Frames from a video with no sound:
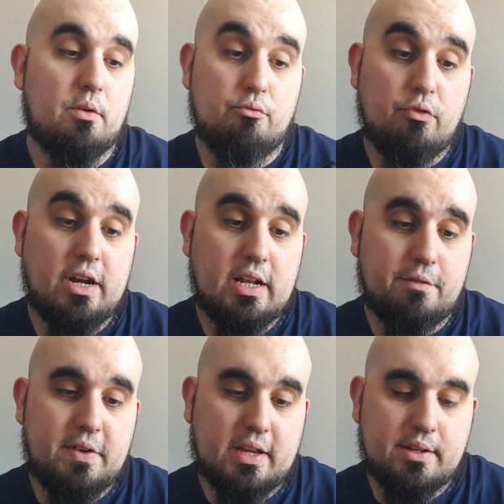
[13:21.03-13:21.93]
Really
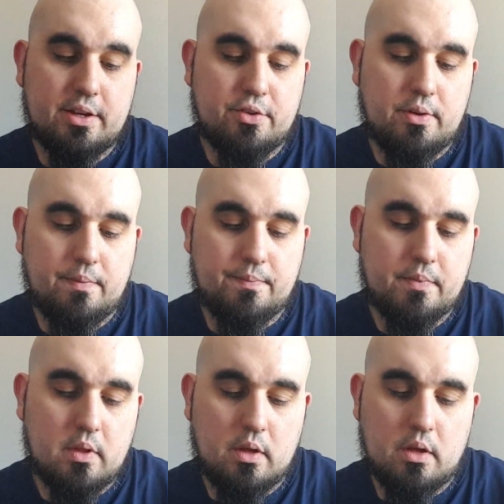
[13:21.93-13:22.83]
lovely condition.
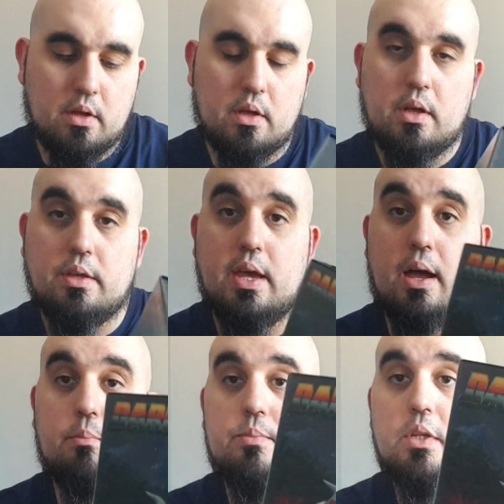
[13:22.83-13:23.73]

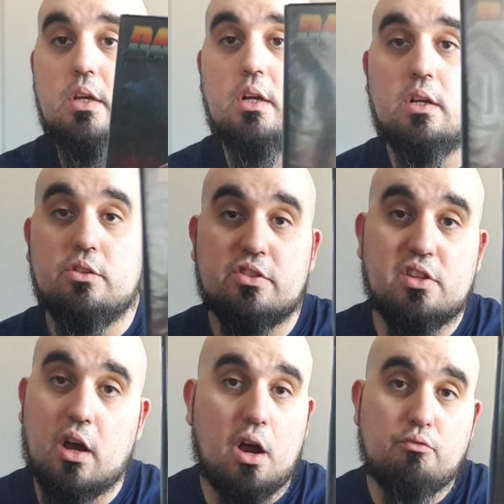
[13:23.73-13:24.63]
Yeah, just
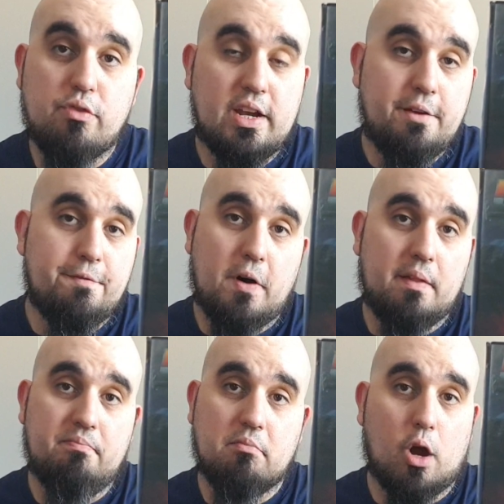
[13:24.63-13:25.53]
a really
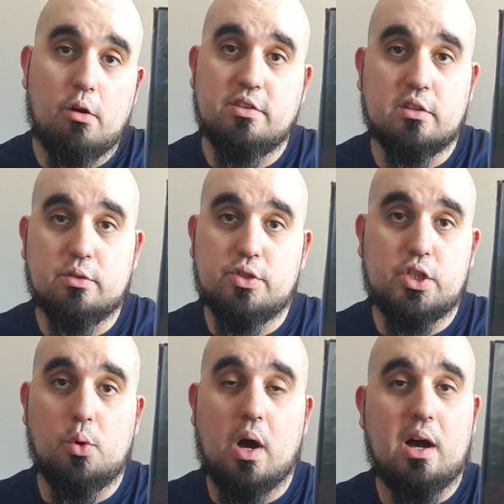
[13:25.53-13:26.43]
fun horizontal shooter.